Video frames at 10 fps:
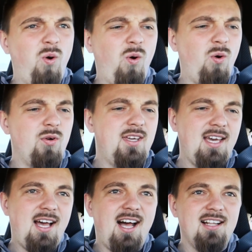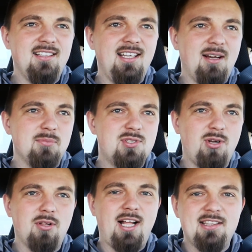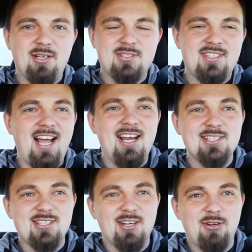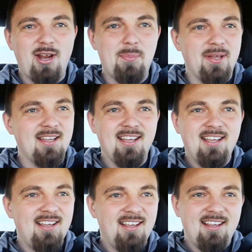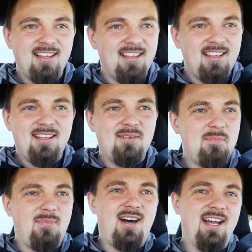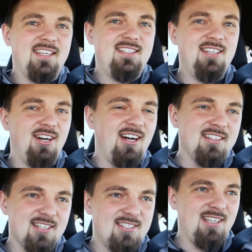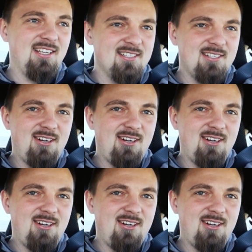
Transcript: Oh, golly, I'm so glad those tires are gripping. My God, this thing is